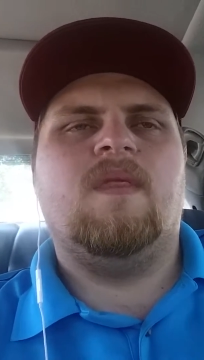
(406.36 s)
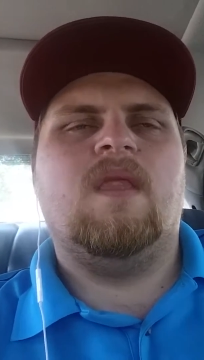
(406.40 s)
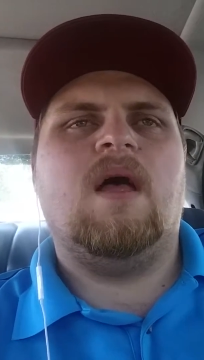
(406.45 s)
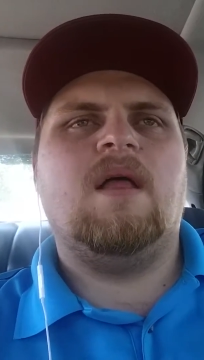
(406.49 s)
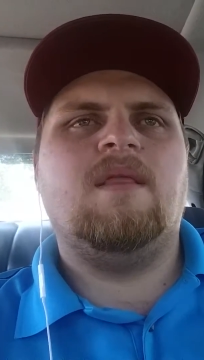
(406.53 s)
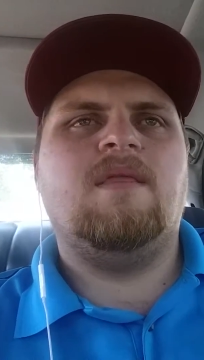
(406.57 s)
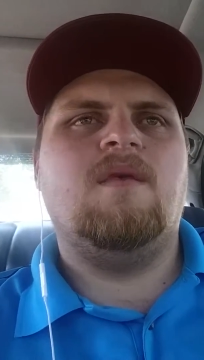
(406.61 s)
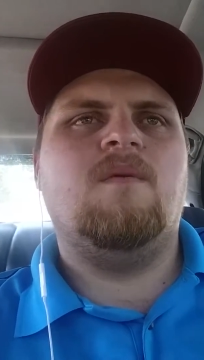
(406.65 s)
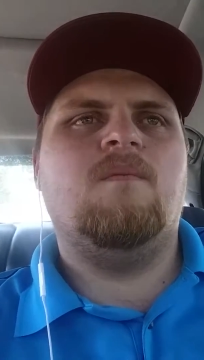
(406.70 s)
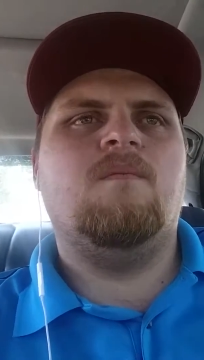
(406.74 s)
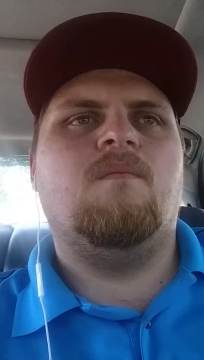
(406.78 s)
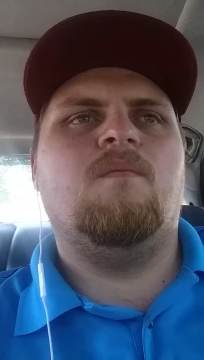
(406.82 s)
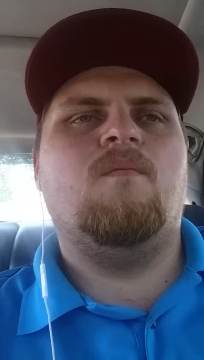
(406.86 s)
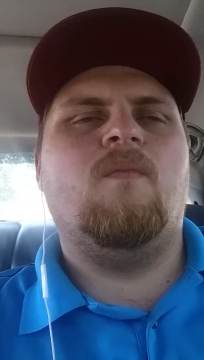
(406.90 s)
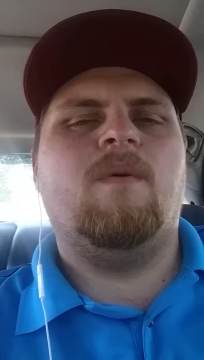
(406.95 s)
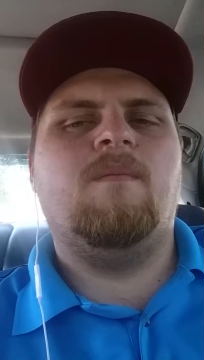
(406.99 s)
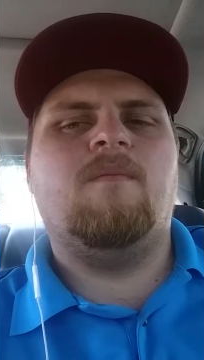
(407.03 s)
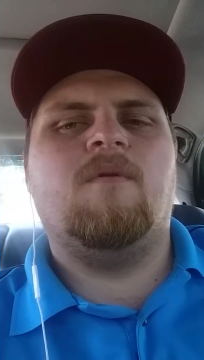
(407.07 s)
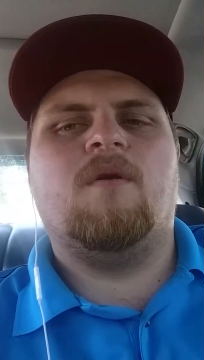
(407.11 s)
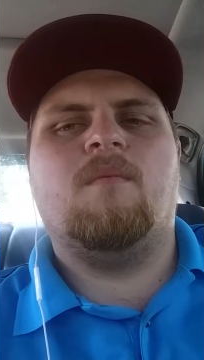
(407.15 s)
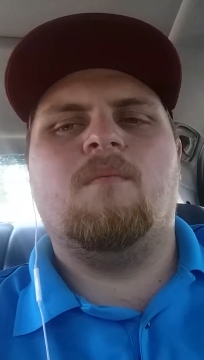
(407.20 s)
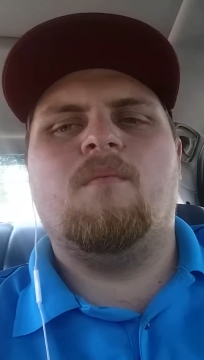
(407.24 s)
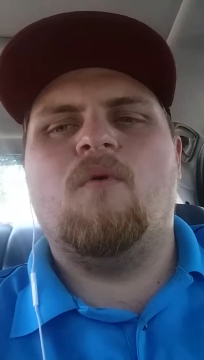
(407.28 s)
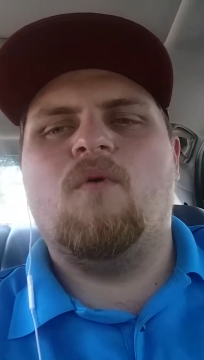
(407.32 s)
not that
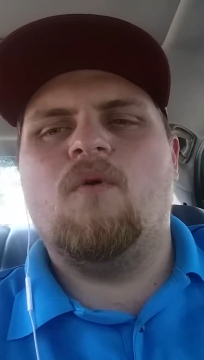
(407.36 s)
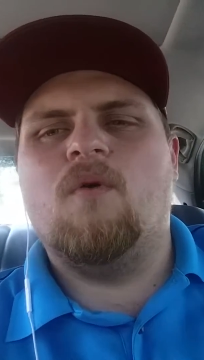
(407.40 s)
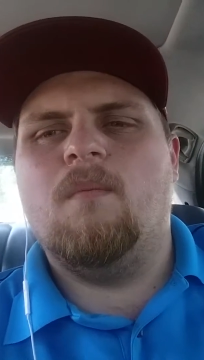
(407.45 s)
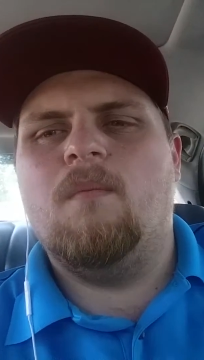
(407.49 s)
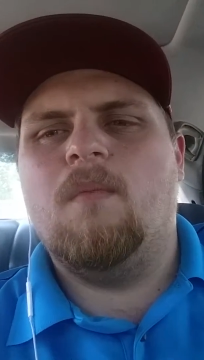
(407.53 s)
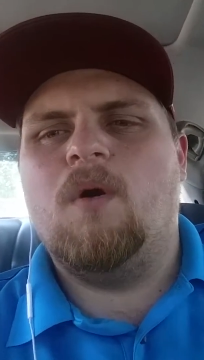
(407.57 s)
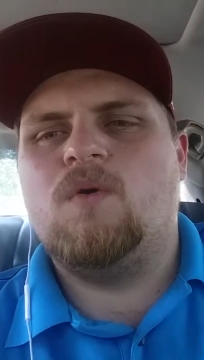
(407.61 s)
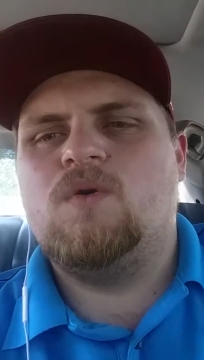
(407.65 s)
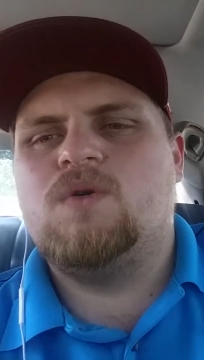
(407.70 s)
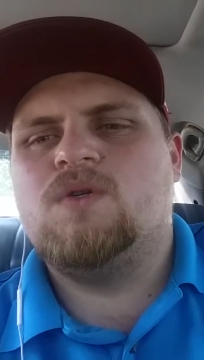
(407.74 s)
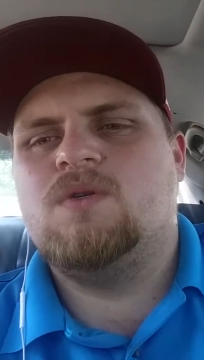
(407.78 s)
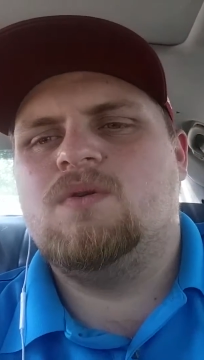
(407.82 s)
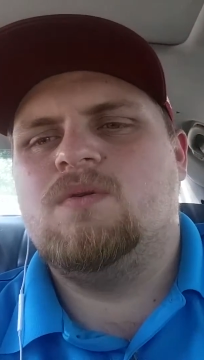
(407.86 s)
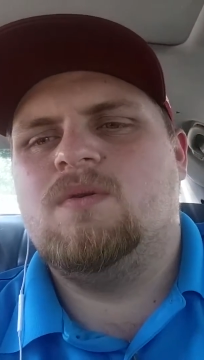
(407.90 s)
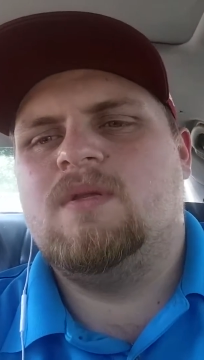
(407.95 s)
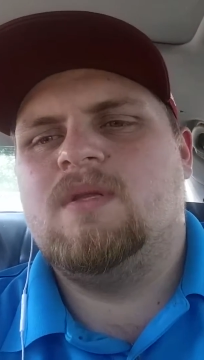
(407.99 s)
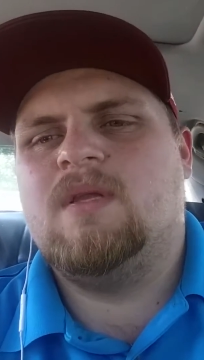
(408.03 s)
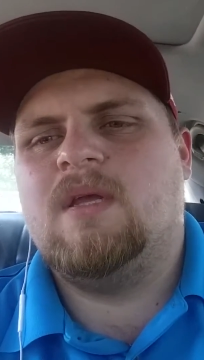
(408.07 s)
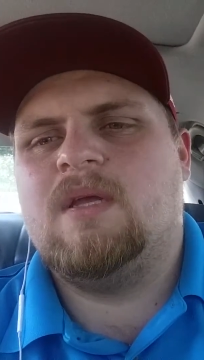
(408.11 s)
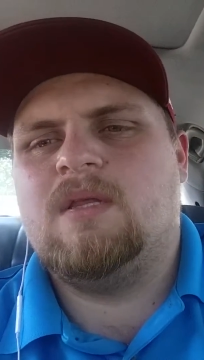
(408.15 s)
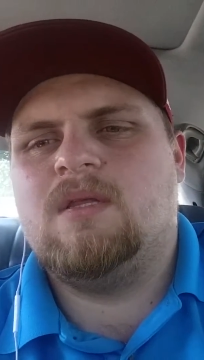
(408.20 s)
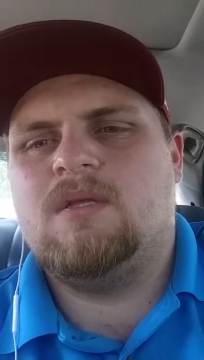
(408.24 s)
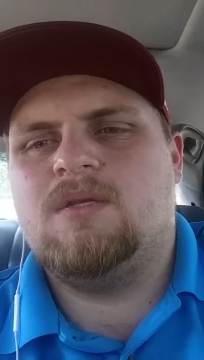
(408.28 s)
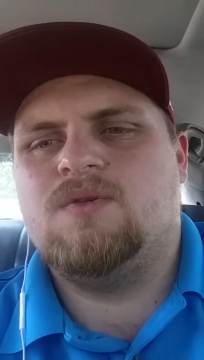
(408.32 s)
women are more emotional in
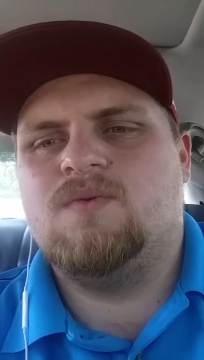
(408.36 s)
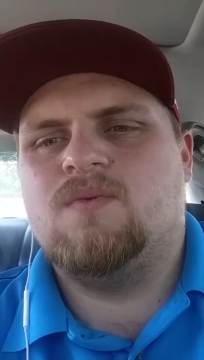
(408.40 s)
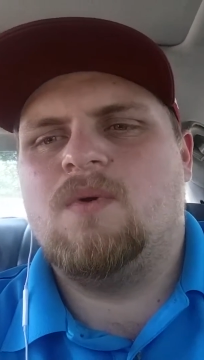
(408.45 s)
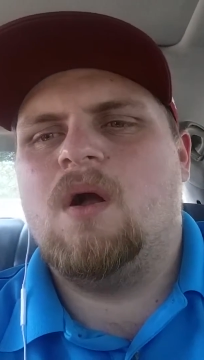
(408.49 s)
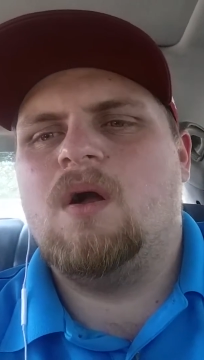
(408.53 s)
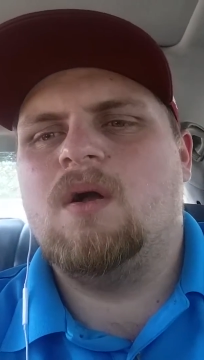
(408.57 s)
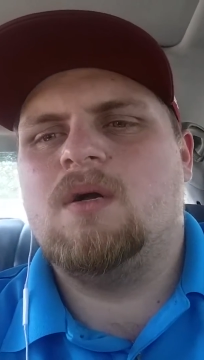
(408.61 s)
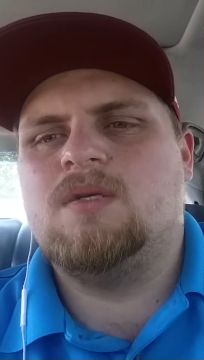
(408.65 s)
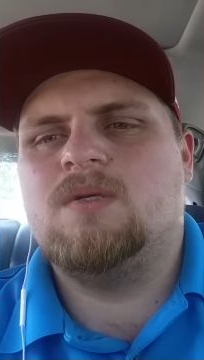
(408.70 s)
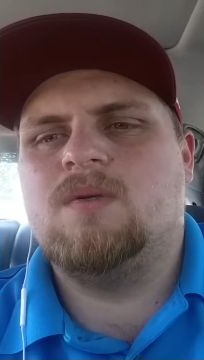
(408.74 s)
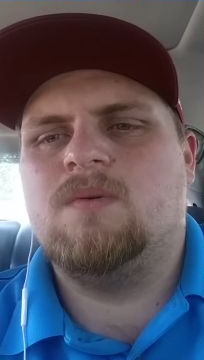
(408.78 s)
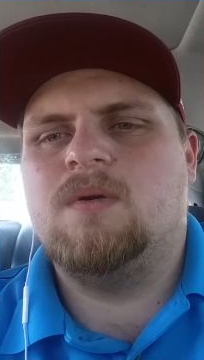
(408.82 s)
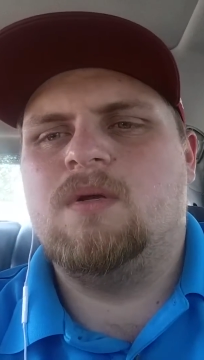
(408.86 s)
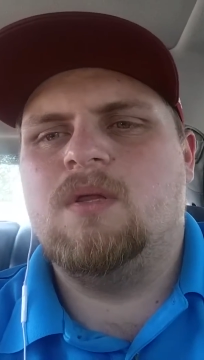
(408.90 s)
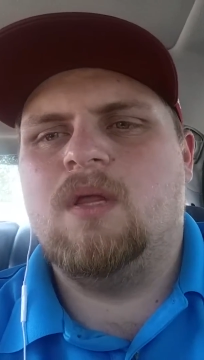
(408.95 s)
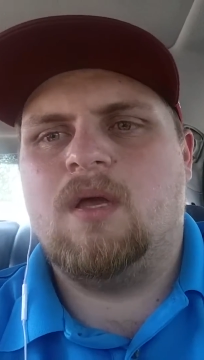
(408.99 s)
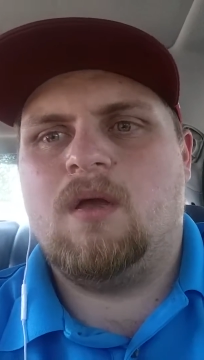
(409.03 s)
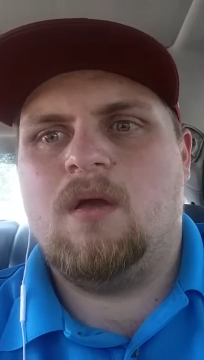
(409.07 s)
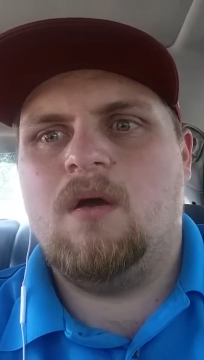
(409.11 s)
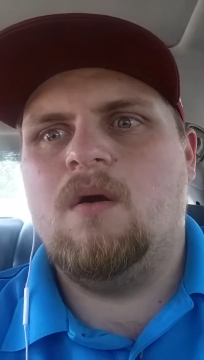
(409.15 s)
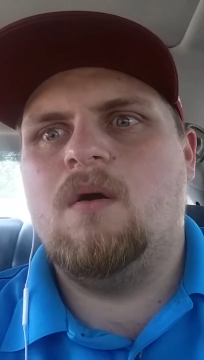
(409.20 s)
like the derogatory, like,